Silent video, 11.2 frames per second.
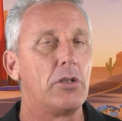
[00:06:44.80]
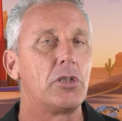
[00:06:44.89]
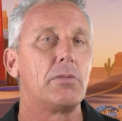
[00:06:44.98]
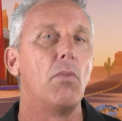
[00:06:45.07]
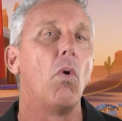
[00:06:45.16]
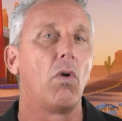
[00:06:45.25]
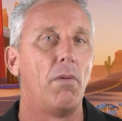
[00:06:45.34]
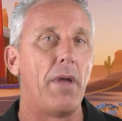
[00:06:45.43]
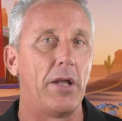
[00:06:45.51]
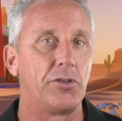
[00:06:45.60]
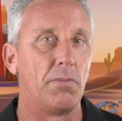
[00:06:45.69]
but
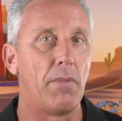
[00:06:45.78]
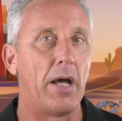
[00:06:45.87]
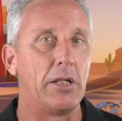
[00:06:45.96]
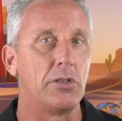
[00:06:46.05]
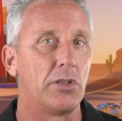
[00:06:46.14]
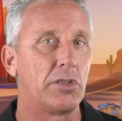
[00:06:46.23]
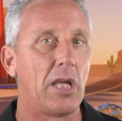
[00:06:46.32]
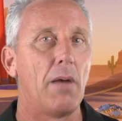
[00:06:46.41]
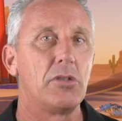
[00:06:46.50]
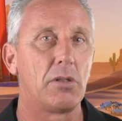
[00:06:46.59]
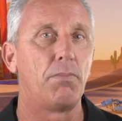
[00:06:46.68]
smaller amounts of money. So
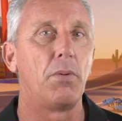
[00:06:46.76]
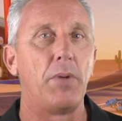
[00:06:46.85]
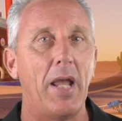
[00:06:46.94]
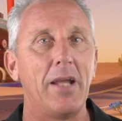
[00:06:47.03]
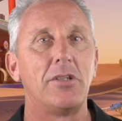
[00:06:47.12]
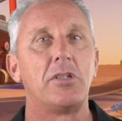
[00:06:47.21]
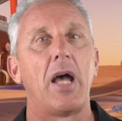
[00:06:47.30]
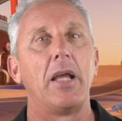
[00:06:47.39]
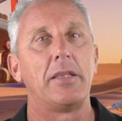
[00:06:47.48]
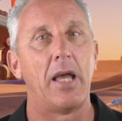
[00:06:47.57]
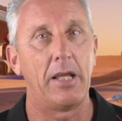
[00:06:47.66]
scammers are prepared to
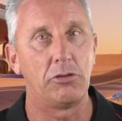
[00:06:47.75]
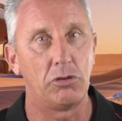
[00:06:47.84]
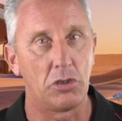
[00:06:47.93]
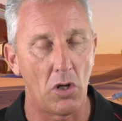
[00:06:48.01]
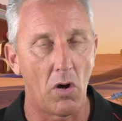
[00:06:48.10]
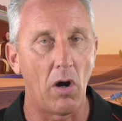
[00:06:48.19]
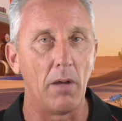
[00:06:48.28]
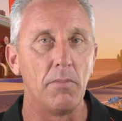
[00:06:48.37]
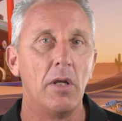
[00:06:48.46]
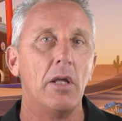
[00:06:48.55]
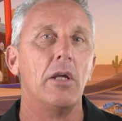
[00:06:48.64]
take that extra
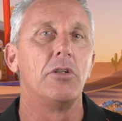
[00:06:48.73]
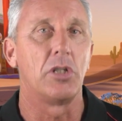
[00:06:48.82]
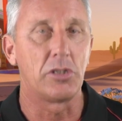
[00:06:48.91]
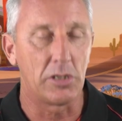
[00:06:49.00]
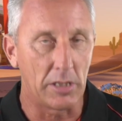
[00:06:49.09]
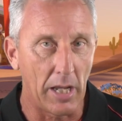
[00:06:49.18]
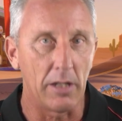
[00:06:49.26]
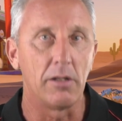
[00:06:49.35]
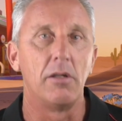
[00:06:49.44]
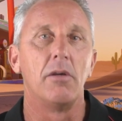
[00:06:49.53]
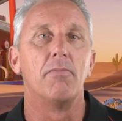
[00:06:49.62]
time just to
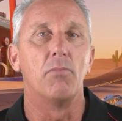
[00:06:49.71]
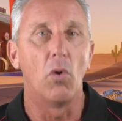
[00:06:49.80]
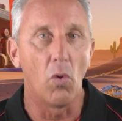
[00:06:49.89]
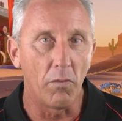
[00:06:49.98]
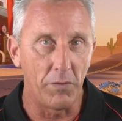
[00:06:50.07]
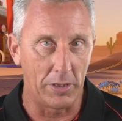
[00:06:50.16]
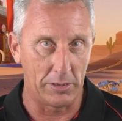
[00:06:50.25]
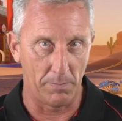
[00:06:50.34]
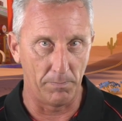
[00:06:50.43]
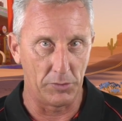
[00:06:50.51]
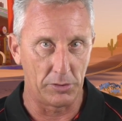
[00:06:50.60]
get more
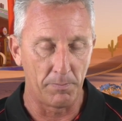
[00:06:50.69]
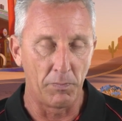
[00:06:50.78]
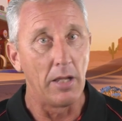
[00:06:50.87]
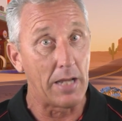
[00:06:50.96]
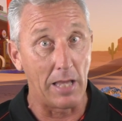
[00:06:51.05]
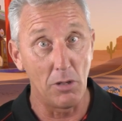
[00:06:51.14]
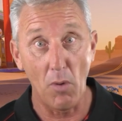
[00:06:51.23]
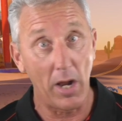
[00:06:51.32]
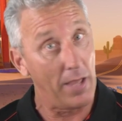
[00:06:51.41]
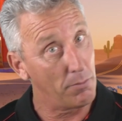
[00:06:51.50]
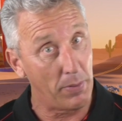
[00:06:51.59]
victims. Now you
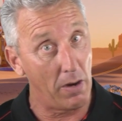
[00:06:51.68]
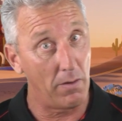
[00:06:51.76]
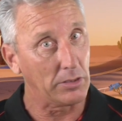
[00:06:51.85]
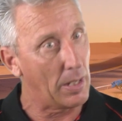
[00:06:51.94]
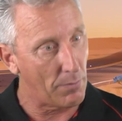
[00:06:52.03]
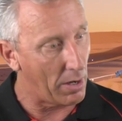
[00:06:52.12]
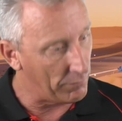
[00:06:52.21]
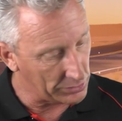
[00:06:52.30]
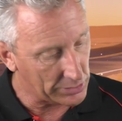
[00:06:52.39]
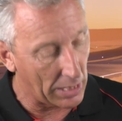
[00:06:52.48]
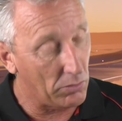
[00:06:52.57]
might have a parent come
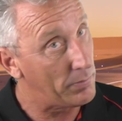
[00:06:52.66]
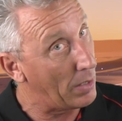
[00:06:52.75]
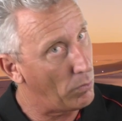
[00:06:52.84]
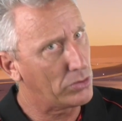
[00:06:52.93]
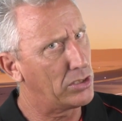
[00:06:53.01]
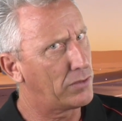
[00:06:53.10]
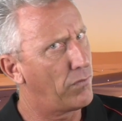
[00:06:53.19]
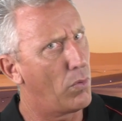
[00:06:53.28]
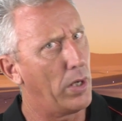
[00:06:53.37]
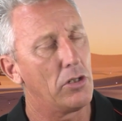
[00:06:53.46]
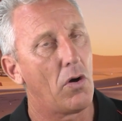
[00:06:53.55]
over and say, look mate, what's this
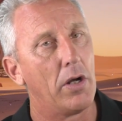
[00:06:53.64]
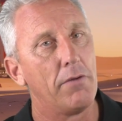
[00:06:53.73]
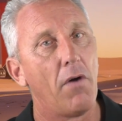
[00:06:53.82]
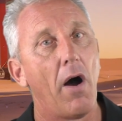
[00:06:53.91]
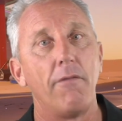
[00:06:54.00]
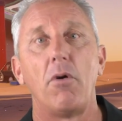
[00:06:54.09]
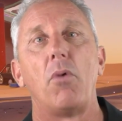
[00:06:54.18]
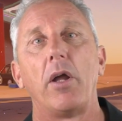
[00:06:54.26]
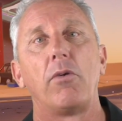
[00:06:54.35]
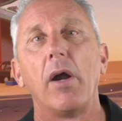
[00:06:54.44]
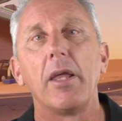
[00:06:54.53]
$14.95
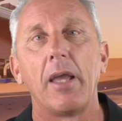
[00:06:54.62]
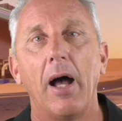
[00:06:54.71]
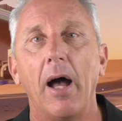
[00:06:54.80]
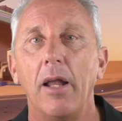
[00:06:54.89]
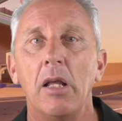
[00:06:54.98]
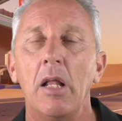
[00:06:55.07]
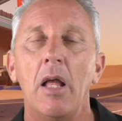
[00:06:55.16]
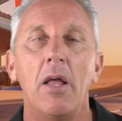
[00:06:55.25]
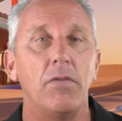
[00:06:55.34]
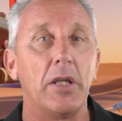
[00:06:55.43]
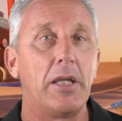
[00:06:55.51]
on my credit card?
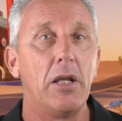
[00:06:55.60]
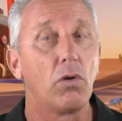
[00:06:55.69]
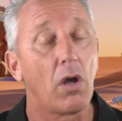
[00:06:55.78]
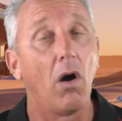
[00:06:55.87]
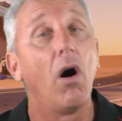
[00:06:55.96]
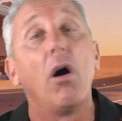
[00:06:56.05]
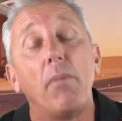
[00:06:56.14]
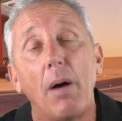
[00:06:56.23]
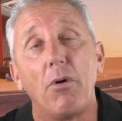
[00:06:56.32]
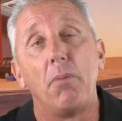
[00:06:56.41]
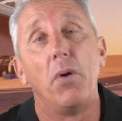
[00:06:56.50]
And the kid will go,
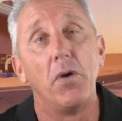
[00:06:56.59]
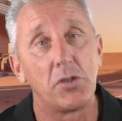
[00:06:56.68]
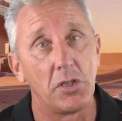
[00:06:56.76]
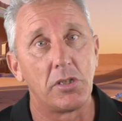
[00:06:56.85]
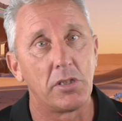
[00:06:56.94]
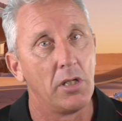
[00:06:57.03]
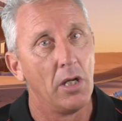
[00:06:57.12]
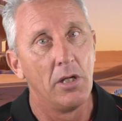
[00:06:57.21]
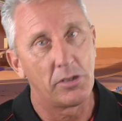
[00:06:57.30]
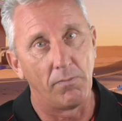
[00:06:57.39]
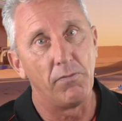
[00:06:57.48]
oh mum, I purchased
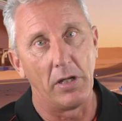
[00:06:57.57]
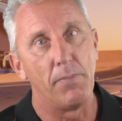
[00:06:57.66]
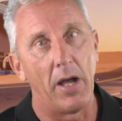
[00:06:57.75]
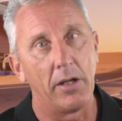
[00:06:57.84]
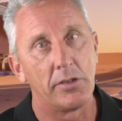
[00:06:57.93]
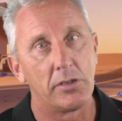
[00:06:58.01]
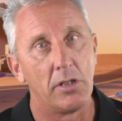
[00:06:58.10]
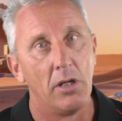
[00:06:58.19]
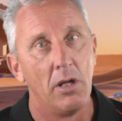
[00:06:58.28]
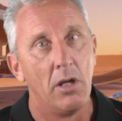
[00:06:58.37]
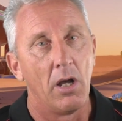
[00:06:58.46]
some
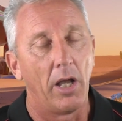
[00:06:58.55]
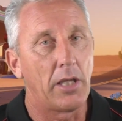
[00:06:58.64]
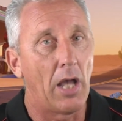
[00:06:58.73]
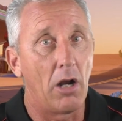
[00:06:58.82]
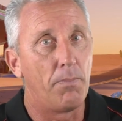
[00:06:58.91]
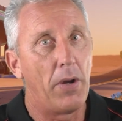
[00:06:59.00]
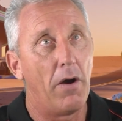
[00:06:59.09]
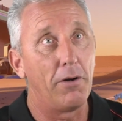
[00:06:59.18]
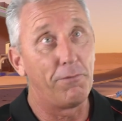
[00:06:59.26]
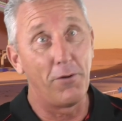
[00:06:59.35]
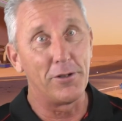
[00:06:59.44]
V-Bucks. Okay,
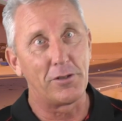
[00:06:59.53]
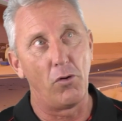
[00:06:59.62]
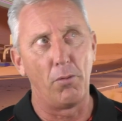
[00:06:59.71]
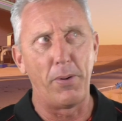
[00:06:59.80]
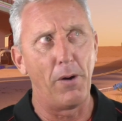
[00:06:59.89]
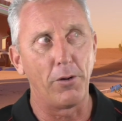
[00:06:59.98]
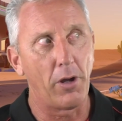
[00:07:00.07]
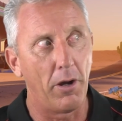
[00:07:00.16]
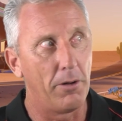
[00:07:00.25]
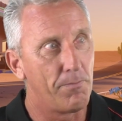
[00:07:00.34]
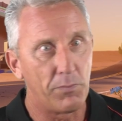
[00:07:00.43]
and first of all, a parent will
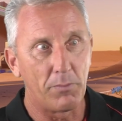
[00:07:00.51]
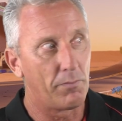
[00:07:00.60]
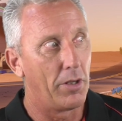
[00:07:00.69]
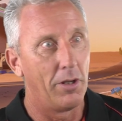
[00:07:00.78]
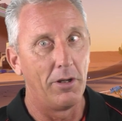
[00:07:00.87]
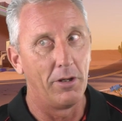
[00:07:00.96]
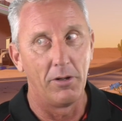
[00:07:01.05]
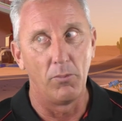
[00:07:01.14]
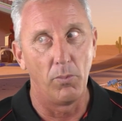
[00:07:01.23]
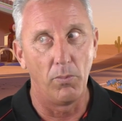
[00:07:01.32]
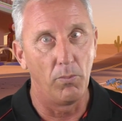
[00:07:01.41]
go,
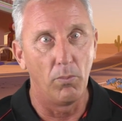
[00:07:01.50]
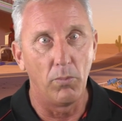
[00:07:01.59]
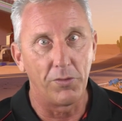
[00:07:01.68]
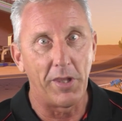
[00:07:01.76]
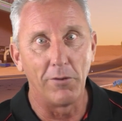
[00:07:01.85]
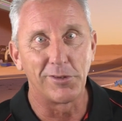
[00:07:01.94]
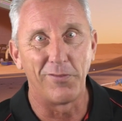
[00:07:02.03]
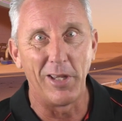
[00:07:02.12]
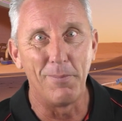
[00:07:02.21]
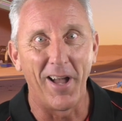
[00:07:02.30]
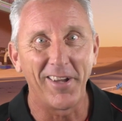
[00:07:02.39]
what the hell's
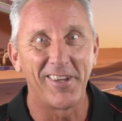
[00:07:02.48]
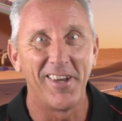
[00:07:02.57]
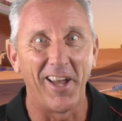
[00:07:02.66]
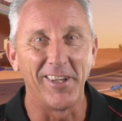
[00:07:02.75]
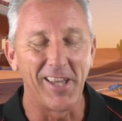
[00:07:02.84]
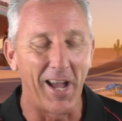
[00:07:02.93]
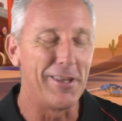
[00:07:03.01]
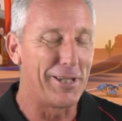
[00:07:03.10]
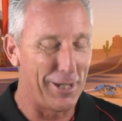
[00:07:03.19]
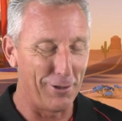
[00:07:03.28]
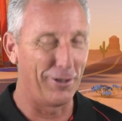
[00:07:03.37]
a V-Buck?
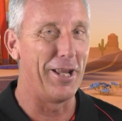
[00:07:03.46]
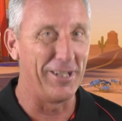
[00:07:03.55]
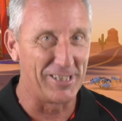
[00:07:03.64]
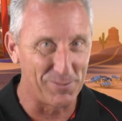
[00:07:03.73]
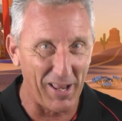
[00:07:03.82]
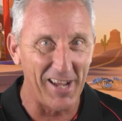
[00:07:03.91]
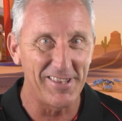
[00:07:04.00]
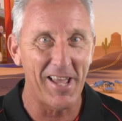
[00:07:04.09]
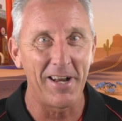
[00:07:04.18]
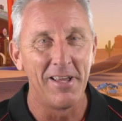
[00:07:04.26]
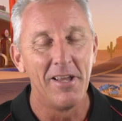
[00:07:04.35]
Okay, the kid will then
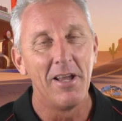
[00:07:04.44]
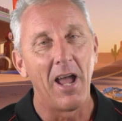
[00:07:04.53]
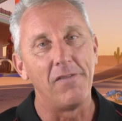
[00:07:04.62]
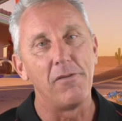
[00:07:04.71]
explain that